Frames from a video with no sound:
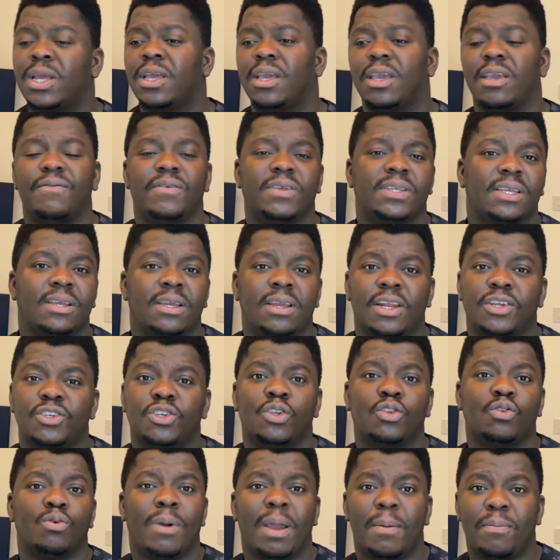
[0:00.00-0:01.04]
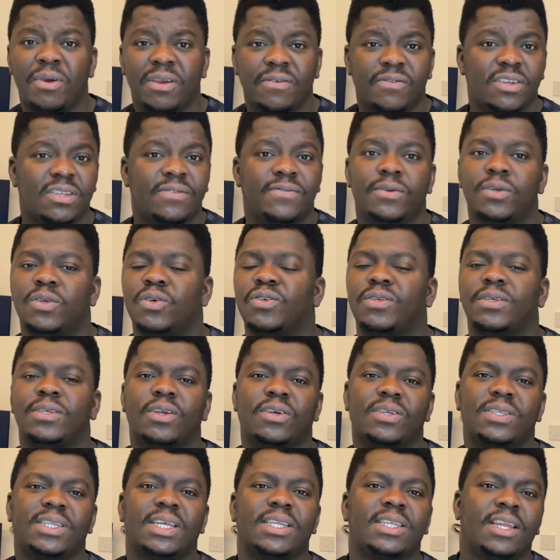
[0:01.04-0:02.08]
if it's in relation to my previous videos,
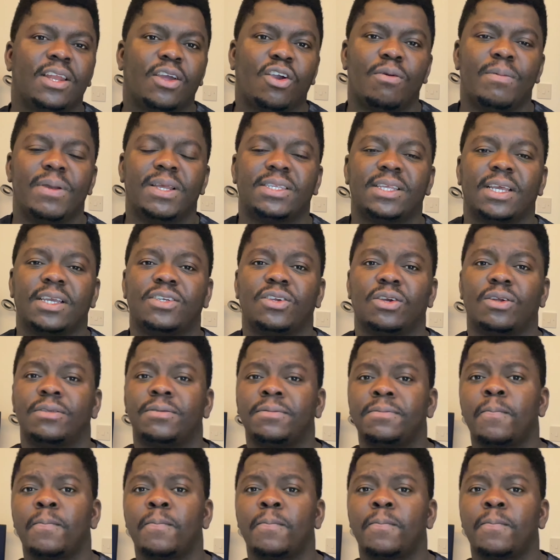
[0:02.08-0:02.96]
just state in the comment section.